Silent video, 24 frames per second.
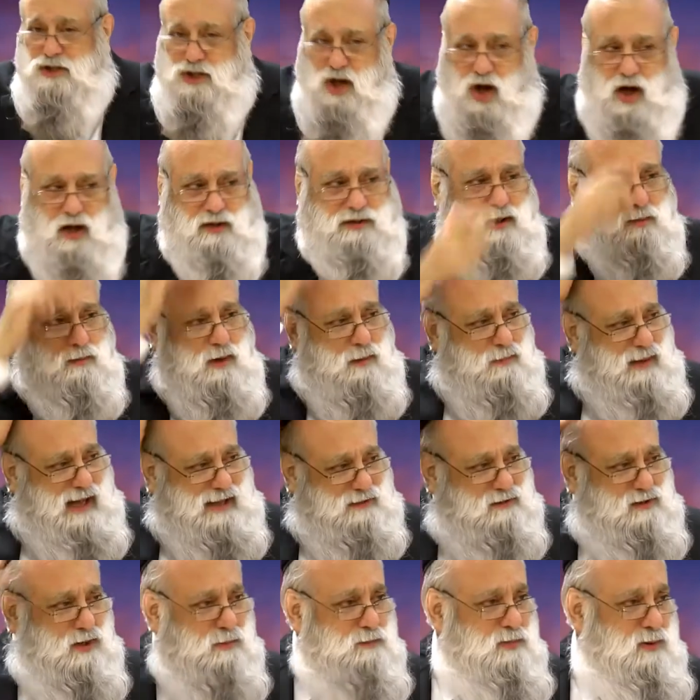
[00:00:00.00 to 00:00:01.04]
told them
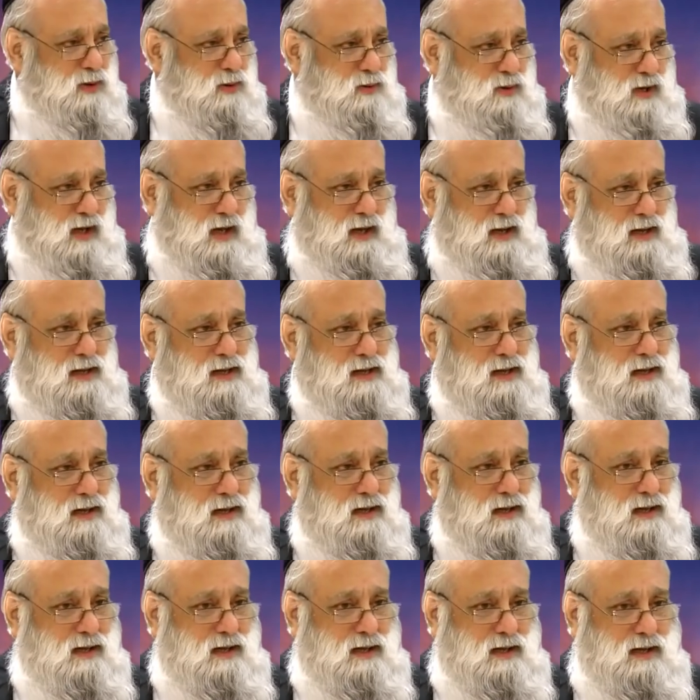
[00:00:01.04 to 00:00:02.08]
about the beauty.
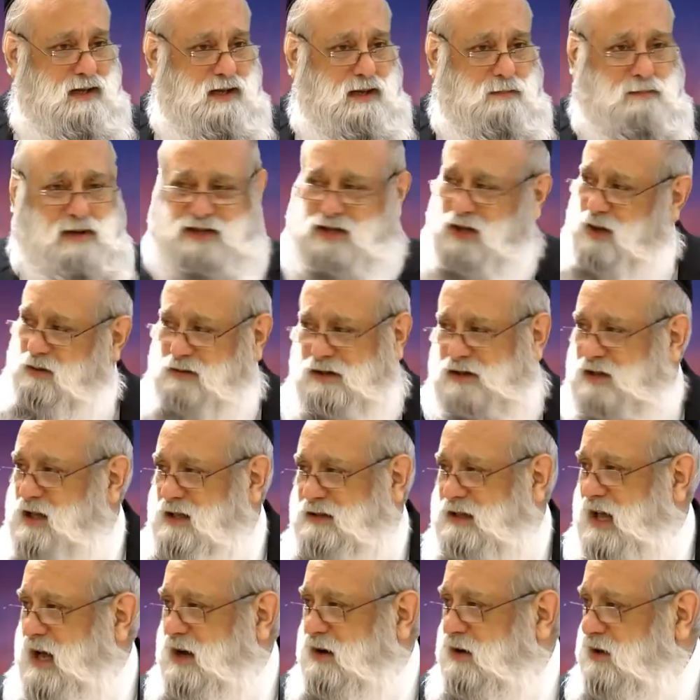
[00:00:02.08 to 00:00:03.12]
But the only
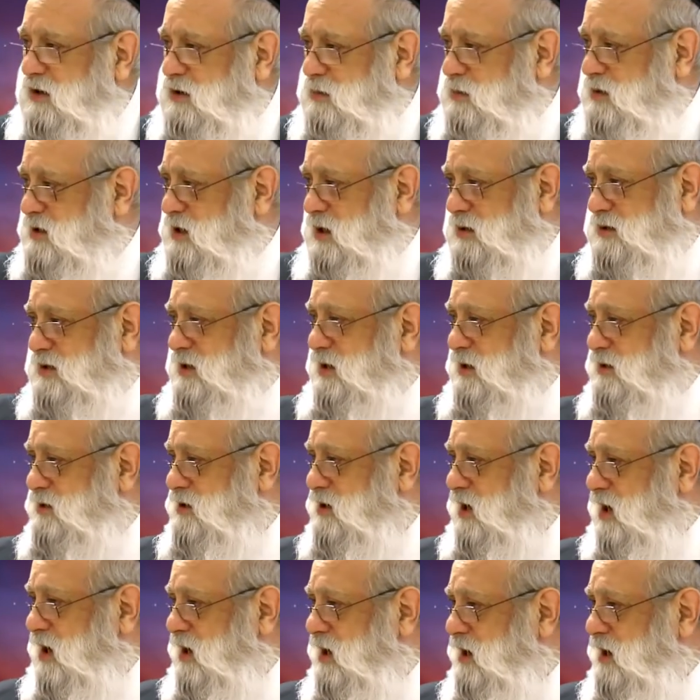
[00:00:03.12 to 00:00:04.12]
thing they heard was Lo Sirtzach.